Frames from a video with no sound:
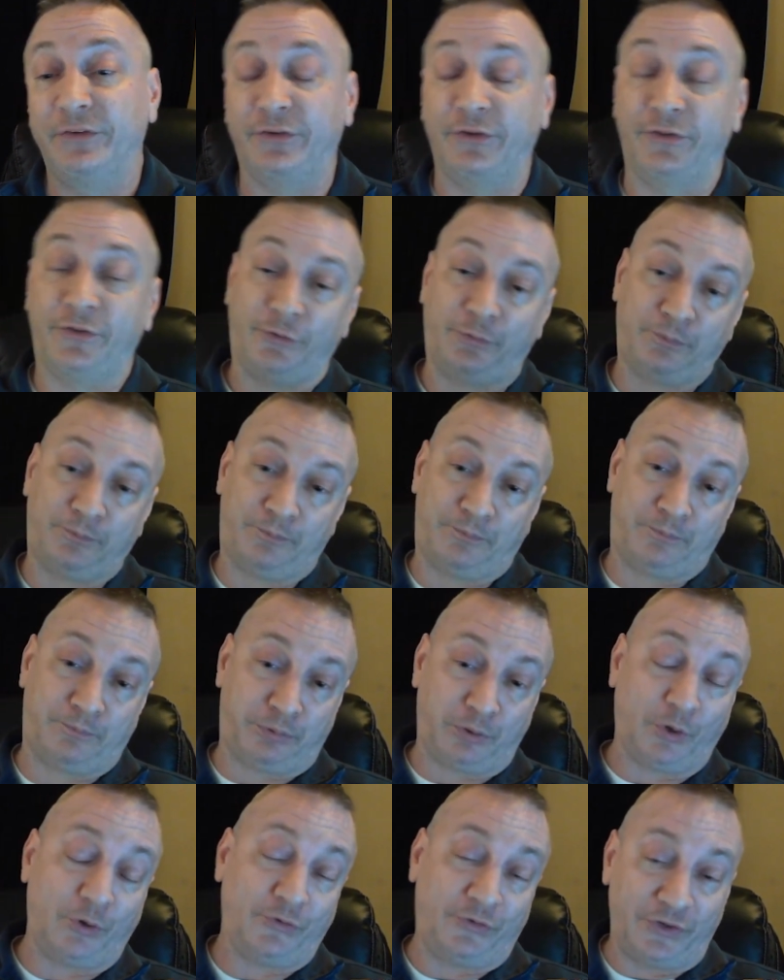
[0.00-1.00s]
So there's
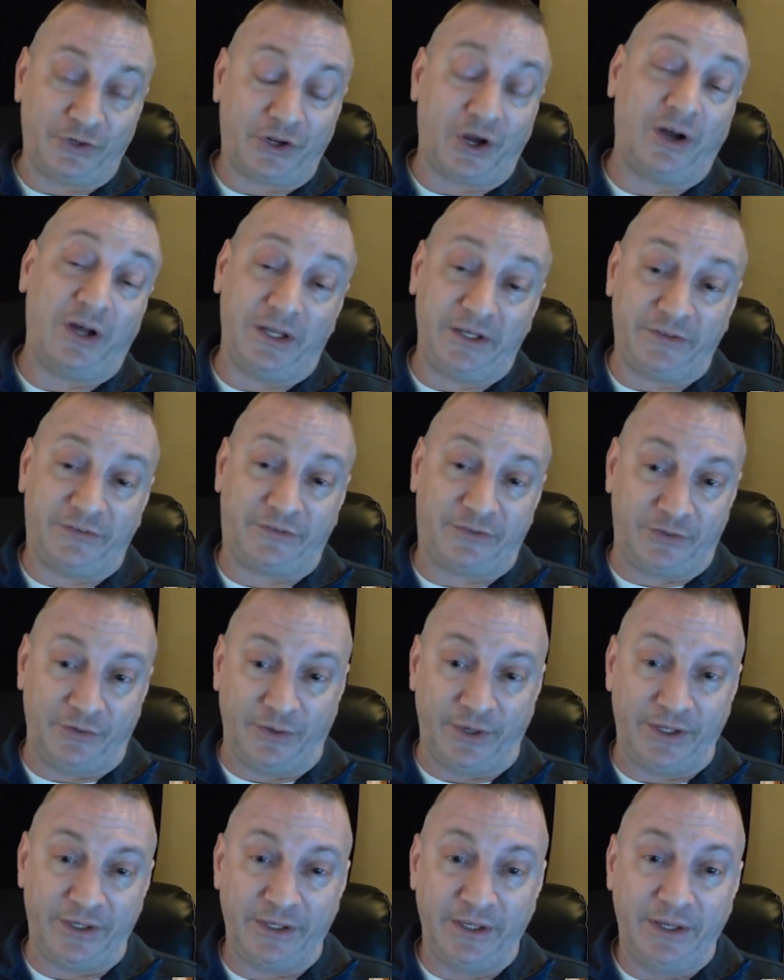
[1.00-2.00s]
pros and cons to
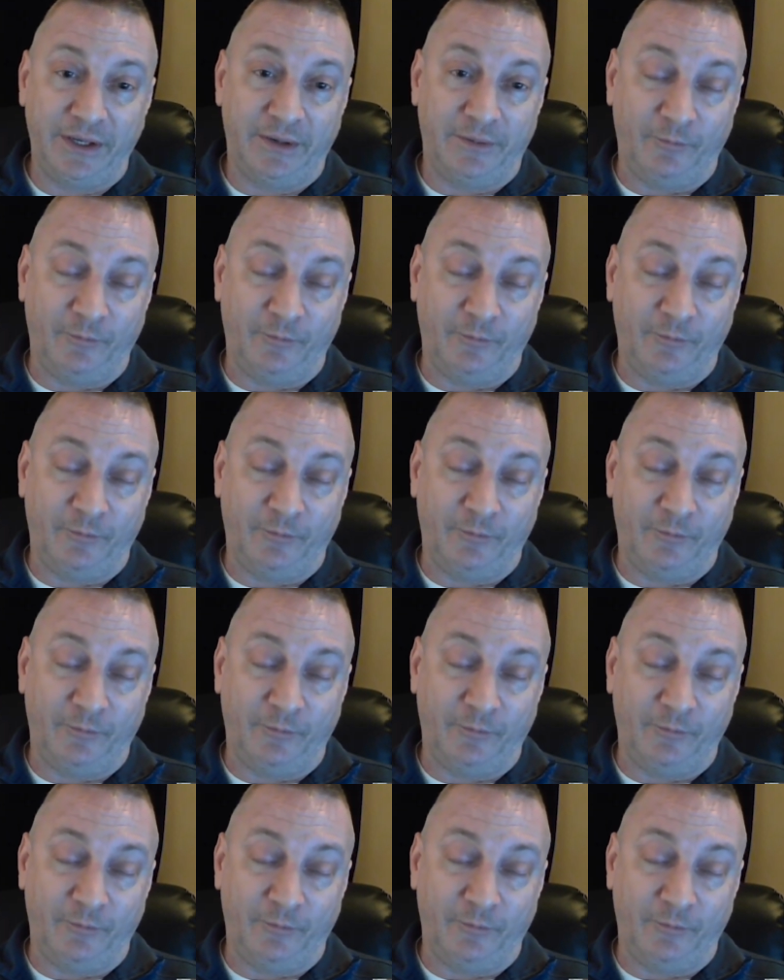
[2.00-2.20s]
it.